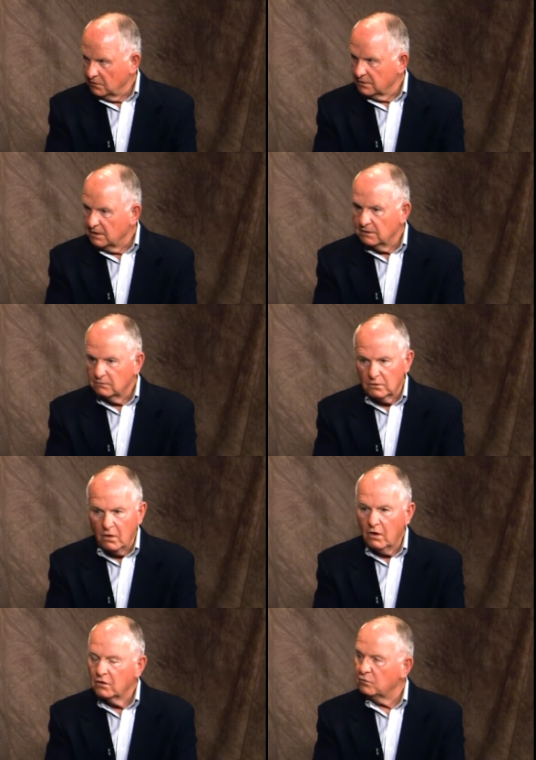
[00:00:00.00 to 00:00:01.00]
looking in
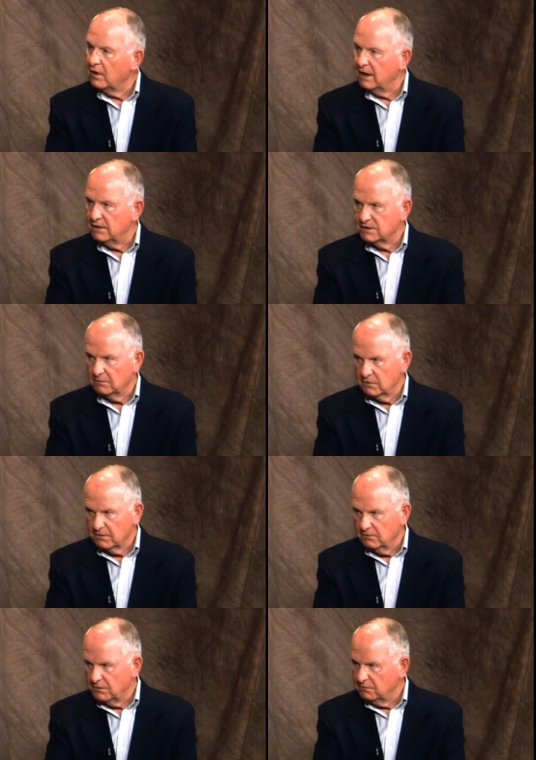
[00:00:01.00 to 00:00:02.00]
long range. I'm
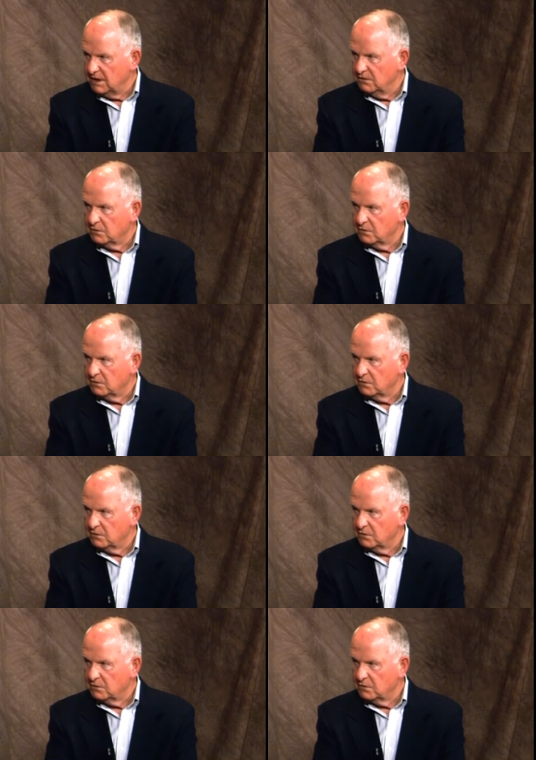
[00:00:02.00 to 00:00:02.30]
looking 15,